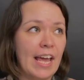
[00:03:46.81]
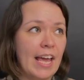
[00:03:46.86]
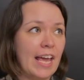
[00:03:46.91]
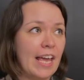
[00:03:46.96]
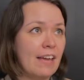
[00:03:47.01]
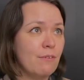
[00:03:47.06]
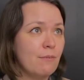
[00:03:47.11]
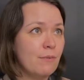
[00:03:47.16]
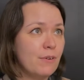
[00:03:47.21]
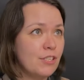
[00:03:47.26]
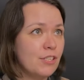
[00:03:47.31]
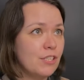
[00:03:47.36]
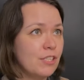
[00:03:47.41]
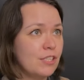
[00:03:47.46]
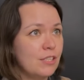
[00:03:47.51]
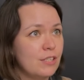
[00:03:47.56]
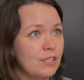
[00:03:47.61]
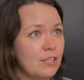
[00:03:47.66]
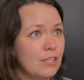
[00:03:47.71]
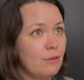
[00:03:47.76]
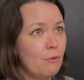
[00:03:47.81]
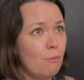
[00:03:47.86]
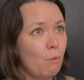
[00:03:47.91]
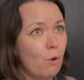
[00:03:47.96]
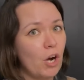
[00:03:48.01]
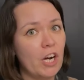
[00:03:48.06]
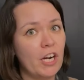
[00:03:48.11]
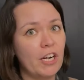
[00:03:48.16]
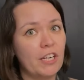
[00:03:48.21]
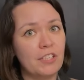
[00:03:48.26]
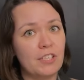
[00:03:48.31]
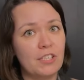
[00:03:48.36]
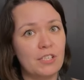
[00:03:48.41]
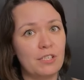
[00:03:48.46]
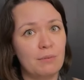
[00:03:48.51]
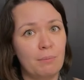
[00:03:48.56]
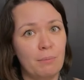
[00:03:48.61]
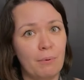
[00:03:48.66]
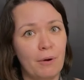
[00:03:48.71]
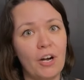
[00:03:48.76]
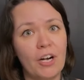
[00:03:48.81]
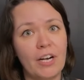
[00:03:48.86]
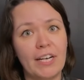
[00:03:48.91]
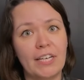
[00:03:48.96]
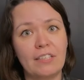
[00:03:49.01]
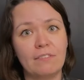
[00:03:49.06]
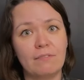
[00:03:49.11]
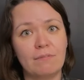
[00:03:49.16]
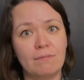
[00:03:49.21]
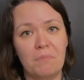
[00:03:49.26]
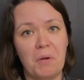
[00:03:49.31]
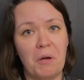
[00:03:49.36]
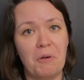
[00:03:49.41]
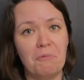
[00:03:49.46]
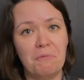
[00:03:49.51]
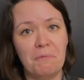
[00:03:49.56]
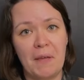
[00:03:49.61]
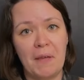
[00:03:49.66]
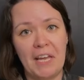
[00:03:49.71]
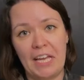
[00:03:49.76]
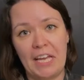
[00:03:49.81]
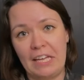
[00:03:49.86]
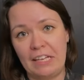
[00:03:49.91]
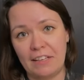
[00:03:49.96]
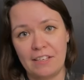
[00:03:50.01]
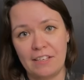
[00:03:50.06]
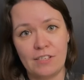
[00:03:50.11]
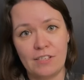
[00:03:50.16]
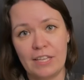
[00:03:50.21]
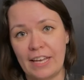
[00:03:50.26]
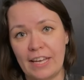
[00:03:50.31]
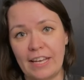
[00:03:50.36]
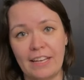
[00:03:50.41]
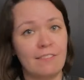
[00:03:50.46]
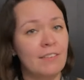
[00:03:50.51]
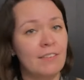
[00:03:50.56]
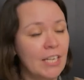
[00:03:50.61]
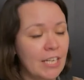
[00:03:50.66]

It was the worst part of making this thing.